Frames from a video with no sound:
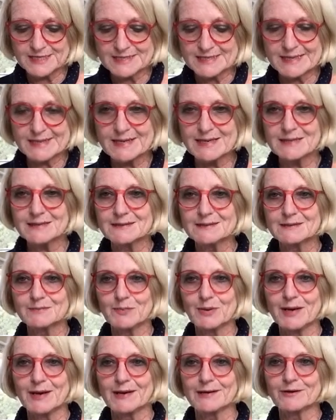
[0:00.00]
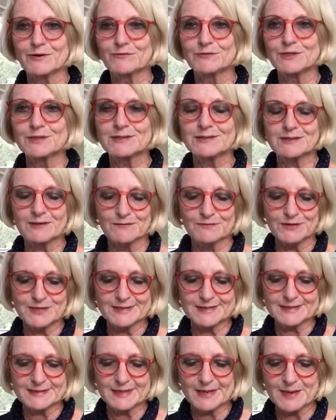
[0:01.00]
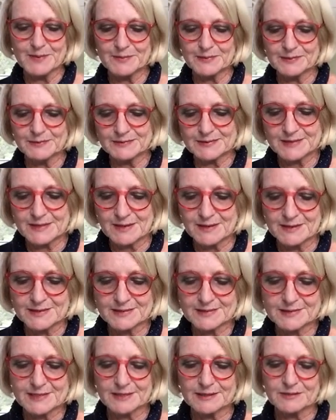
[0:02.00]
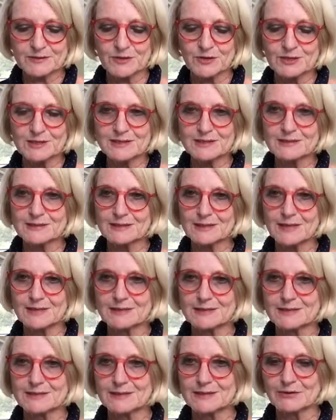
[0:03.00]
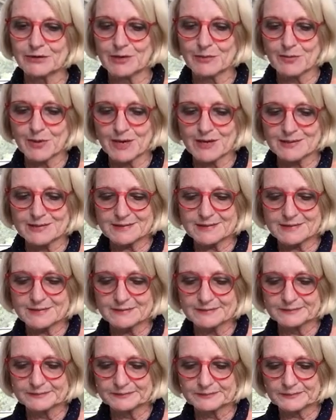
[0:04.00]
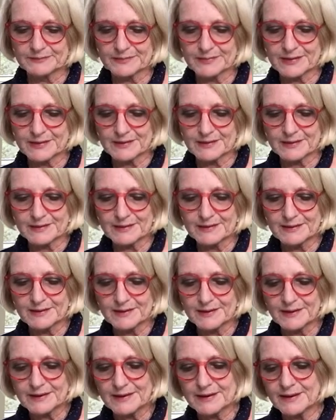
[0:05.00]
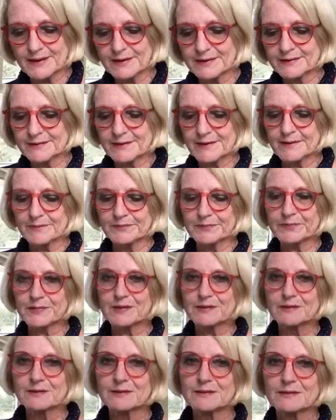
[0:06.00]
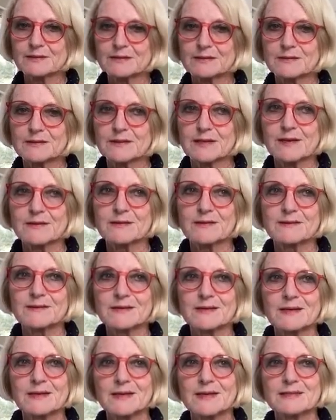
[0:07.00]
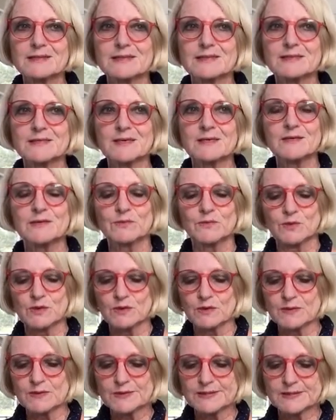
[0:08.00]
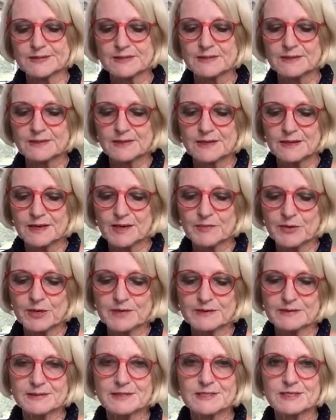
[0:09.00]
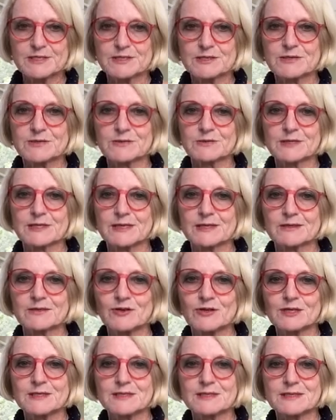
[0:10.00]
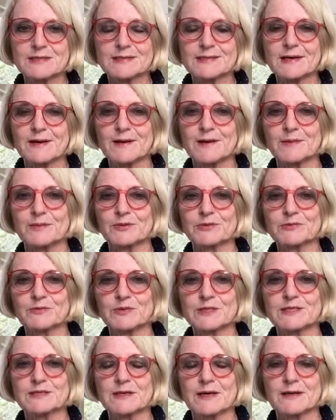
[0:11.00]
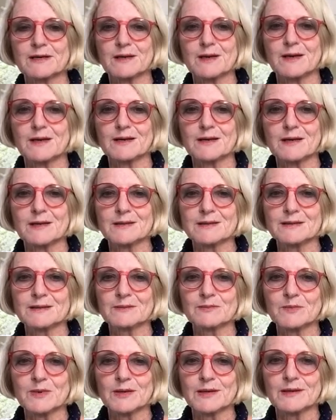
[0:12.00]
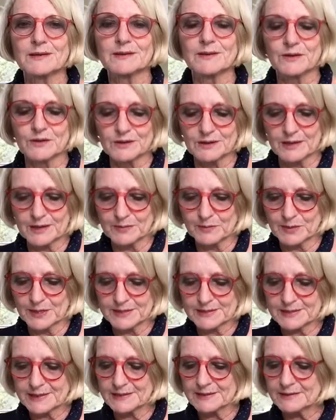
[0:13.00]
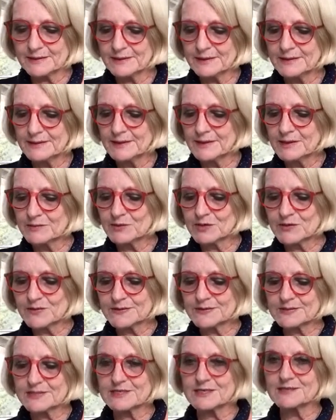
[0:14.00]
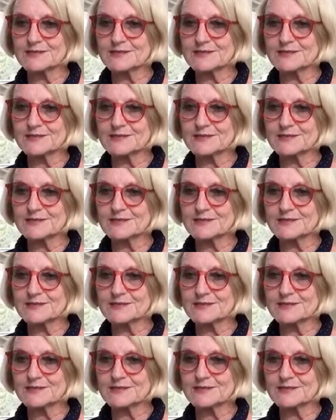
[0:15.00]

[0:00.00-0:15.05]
T part of it, of the STEM, science, technology, engineering, maths. And the other thing I had to tell you was about the Digital Technologies Hub, which I highlight in my online meeting because it's